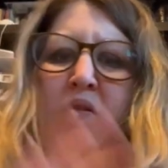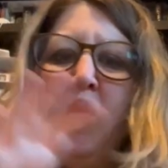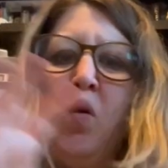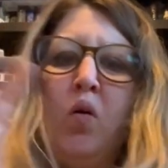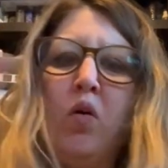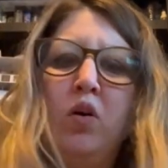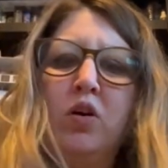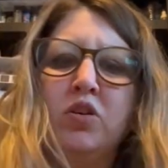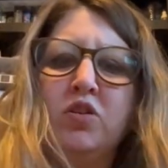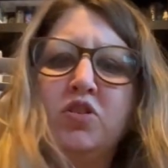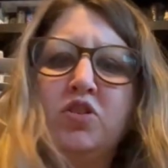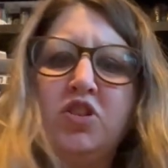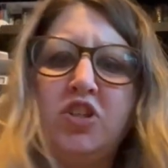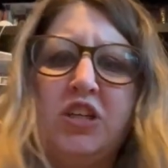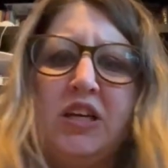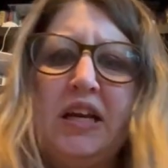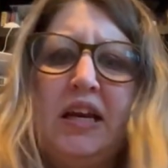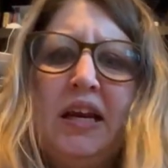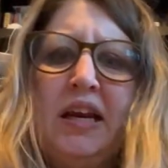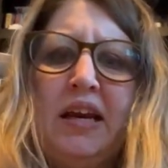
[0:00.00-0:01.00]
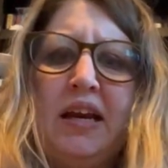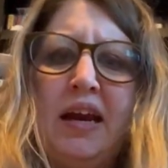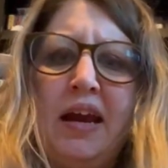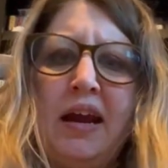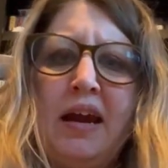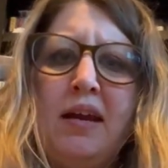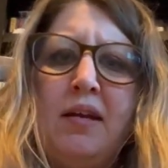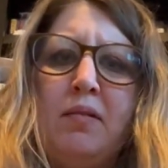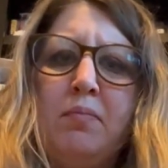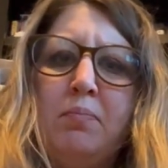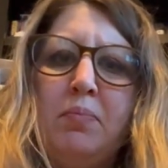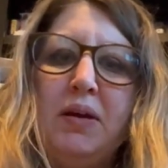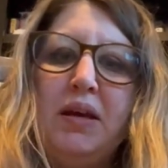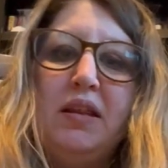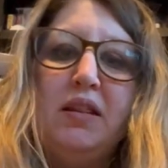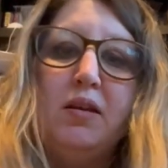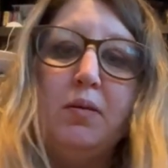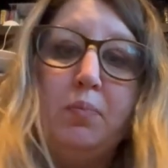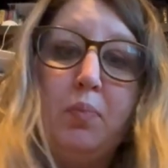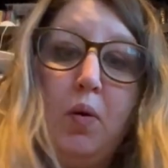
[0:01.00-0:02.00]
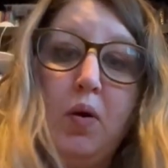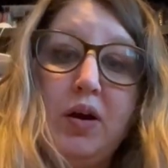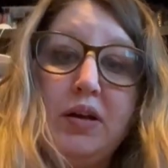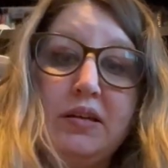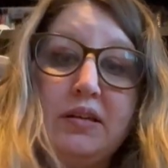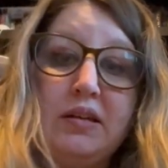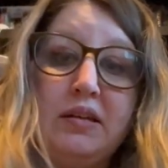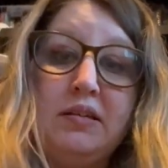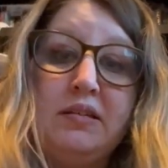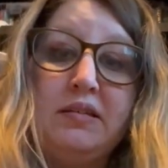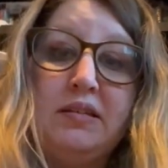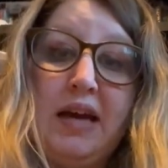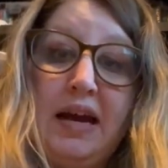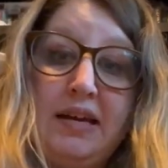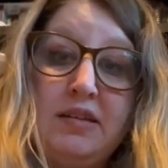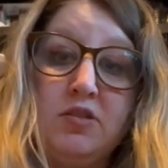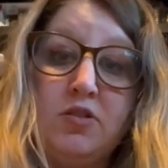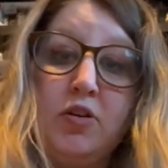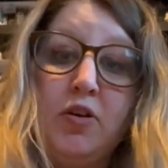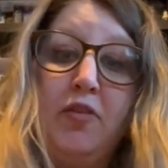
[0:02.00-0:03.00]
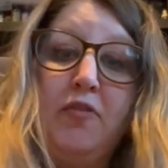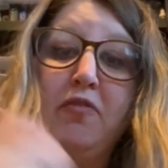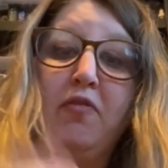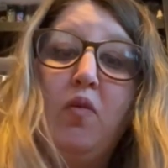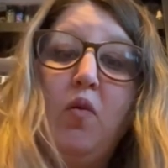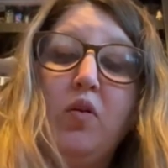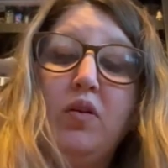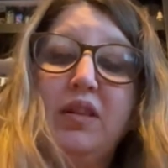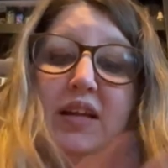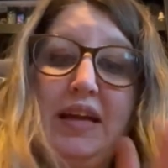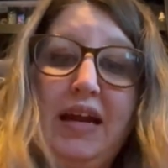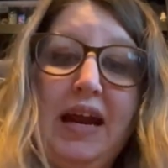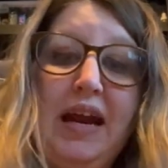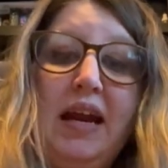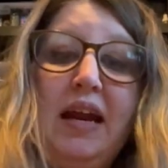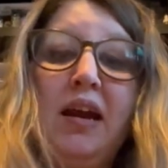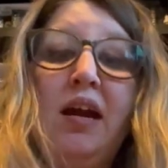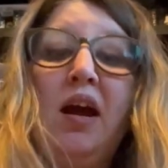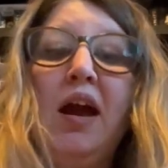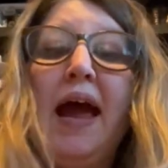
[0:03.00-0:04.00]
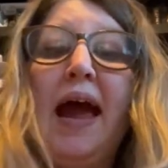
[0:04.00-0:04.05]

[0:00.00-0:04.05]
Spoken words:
or she can be the poison tester for the king,